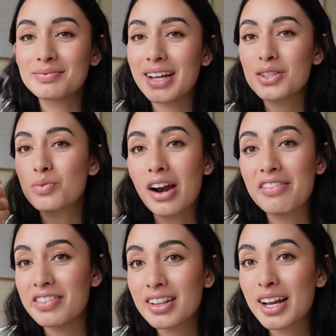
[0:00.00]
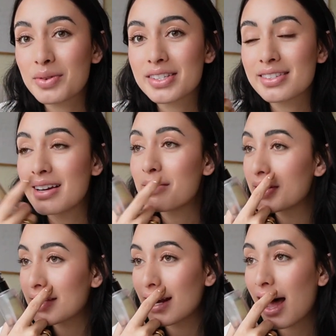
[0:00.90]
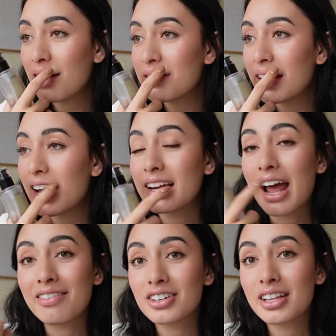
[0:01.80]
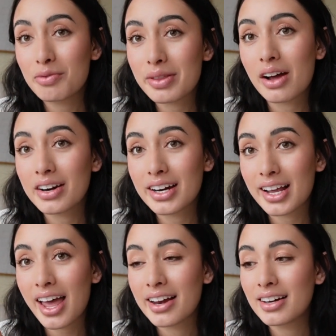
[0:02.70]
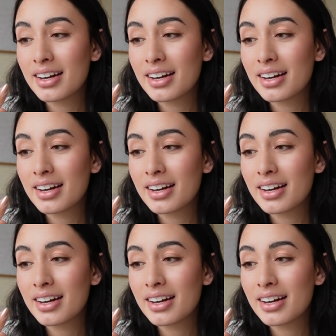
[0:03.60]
That's what I feel like with Snail Mucin. I don't think I can ever live without it again.